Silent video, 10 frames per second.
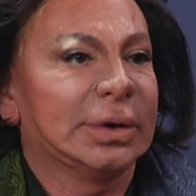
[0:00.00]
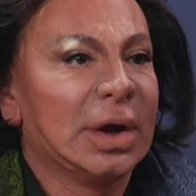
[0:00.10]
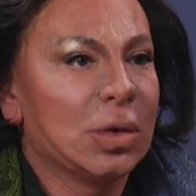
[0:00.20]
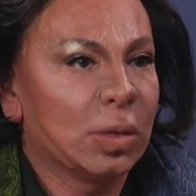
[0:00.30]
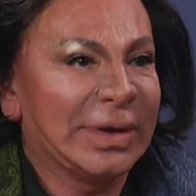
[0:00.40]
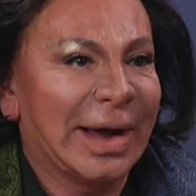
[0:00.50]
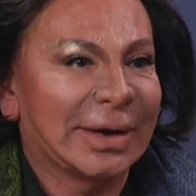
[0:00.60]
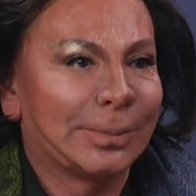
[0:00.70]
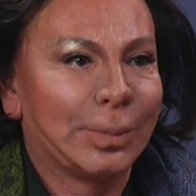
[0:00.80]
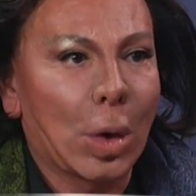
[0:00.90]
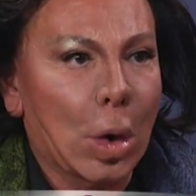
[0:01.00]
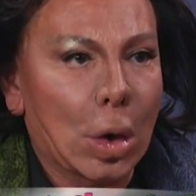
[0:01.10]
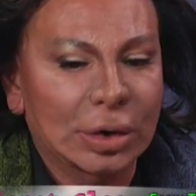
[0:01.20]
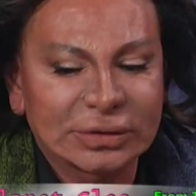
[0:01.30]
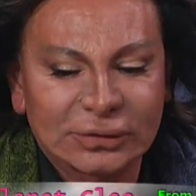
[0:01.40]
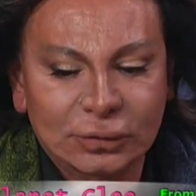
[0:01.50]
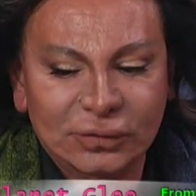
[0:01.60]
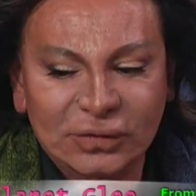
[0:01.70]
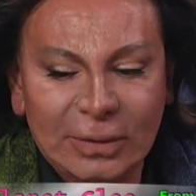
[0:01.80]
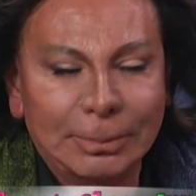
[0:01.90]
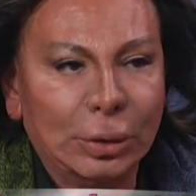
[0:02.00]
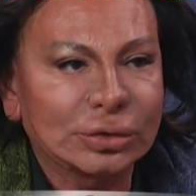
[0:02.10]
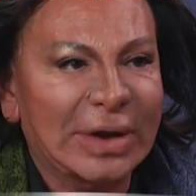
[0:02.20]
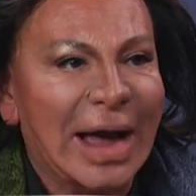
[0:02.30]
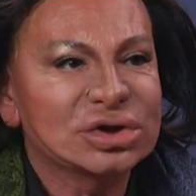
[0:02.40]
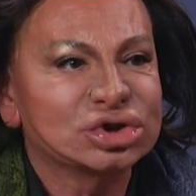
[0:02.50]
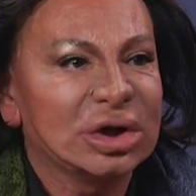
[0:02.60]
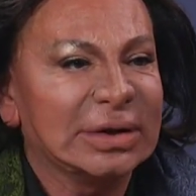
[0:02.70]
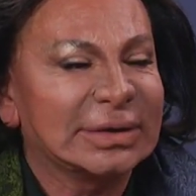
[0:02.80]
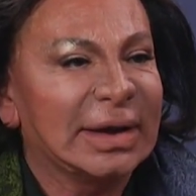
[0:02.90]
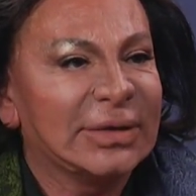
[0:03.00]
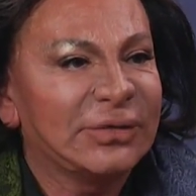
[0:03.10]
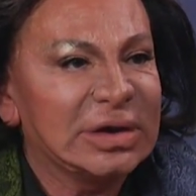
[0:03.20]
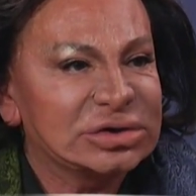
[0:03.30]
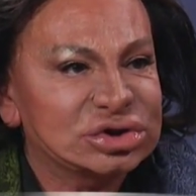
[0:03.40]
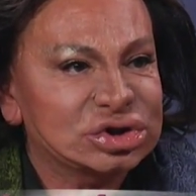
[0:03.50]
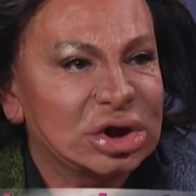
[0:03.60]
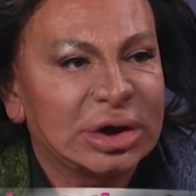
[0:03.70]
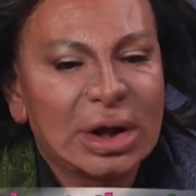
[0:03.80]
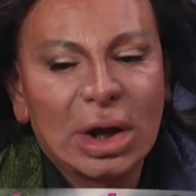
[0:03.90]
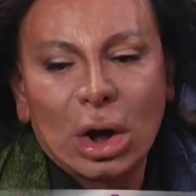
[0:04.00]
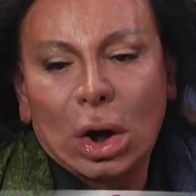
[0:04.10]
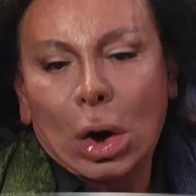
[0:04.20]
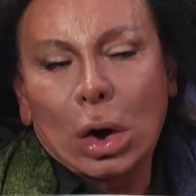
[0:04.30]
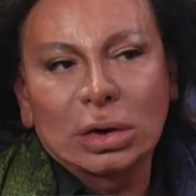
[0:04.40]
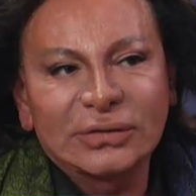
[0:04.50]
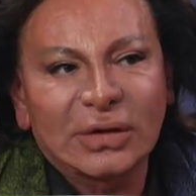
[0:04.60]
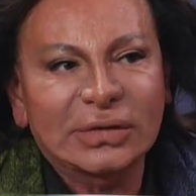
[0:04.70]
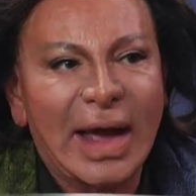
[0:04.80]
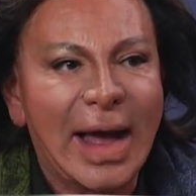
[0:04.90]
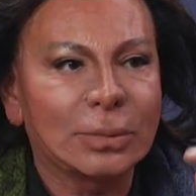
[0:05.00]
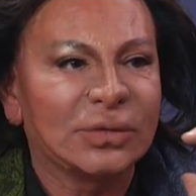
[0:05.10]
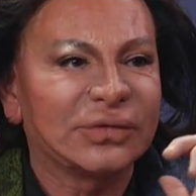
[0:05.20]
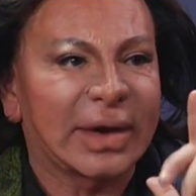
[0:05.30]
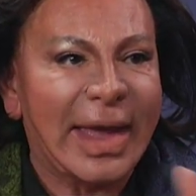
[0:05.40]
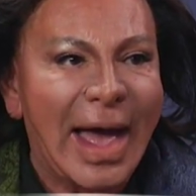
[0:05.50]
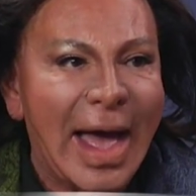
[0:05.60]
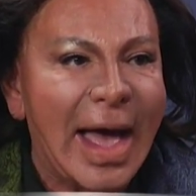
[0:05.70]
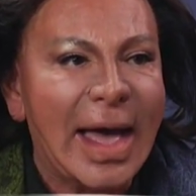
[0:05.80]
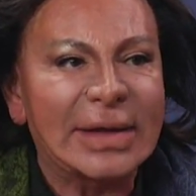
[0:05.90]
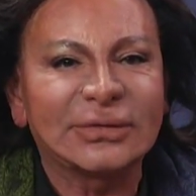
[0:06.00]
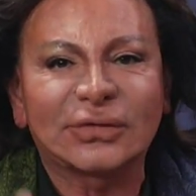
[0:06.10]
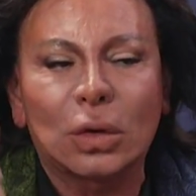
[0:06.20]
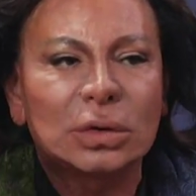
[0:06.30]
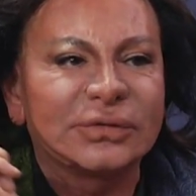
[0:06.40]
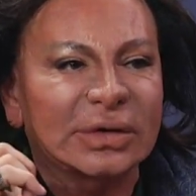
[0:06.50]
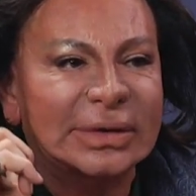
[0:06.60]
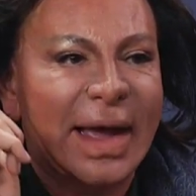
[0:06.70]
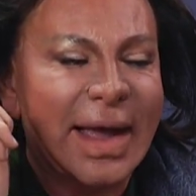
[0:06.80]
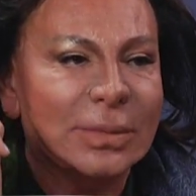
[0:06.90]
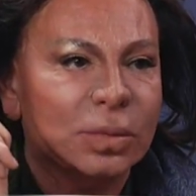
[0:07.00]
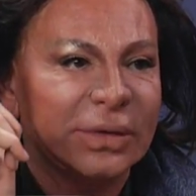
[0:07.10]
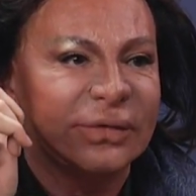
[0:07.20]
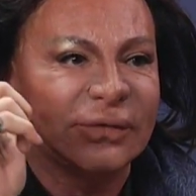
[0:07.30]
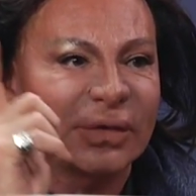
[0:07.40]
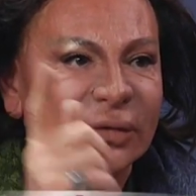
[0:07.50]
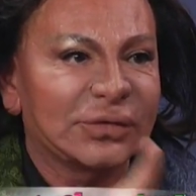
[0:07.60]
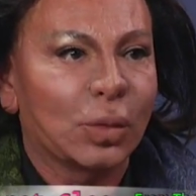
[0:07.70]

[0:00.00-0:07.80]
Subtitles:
we are bored to see production in television all the time with the guns, all the time with the